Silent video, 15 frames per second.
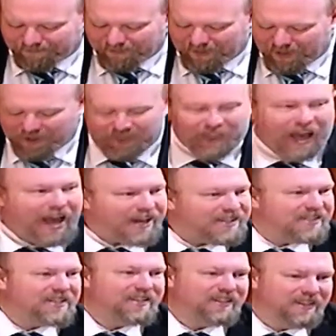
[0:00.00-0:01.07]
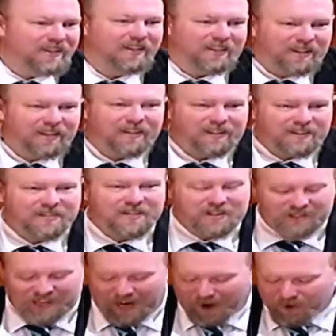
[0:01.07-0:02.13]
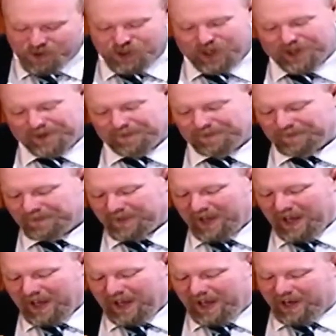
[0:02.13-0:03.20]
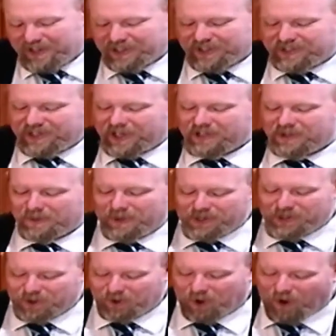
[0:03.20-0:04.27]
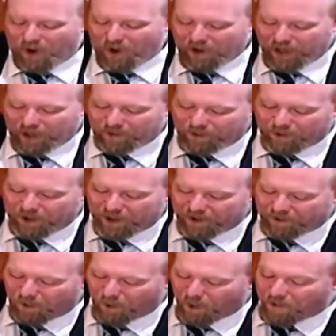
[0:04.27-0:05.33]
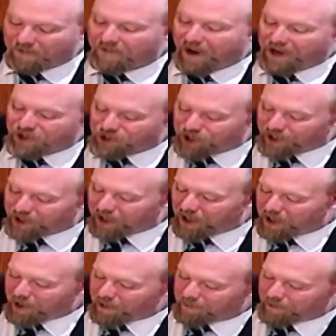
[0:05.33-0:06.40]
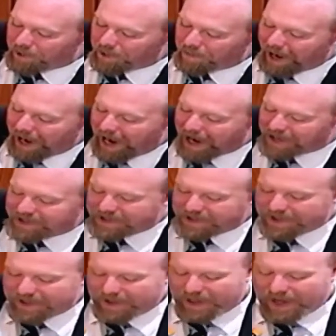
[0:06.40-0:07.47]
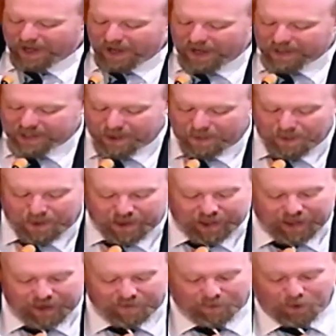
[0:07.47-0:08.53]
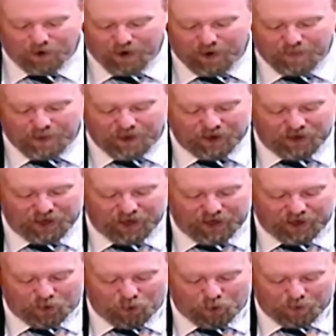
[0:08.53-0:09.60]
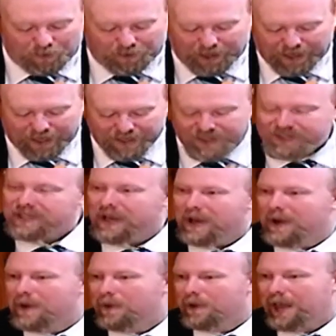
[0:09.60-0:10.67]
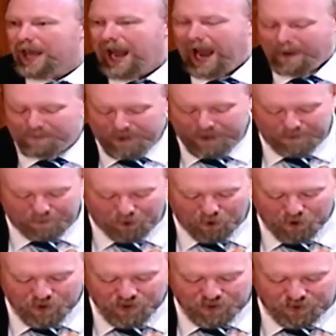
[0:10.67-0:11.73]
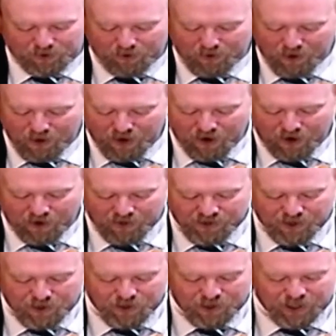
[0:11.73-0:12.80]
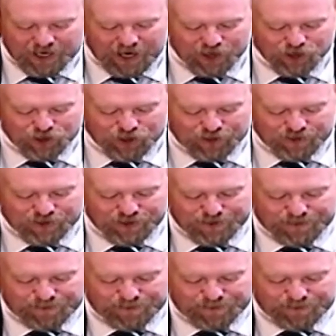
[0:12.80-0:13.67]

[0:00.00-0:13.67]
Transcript: That is nostalgia. It is a sentimental longing for or affection for the past, typically for a period or place with happy personal associations.